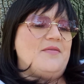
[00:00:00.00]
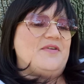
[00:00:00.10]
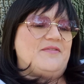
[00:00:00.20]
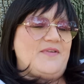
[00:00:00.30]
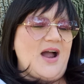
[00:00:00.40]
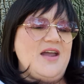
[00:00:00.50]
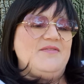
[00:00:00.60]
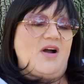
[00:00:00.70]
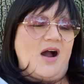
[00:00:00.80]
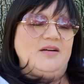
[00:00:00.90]
the
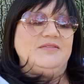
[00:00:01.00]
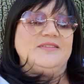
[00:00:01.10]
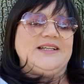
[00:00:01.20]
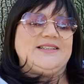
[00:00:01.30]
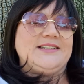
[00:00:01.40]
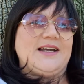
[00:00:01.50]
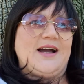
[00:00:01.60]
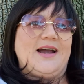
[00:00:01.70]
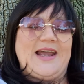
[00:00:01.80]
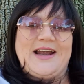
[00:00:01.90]
5 conflict
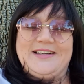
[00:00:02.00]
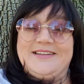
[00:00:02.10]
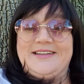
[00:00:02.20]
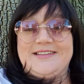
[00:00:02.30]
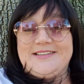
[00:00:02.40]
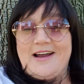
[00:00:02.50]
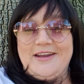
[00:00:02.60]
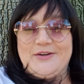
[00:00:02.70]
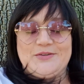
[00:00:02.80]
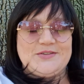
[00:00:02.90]
handling
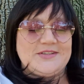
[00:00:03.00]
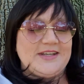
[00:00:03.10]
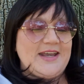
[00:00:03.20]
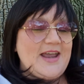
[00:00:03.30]
styles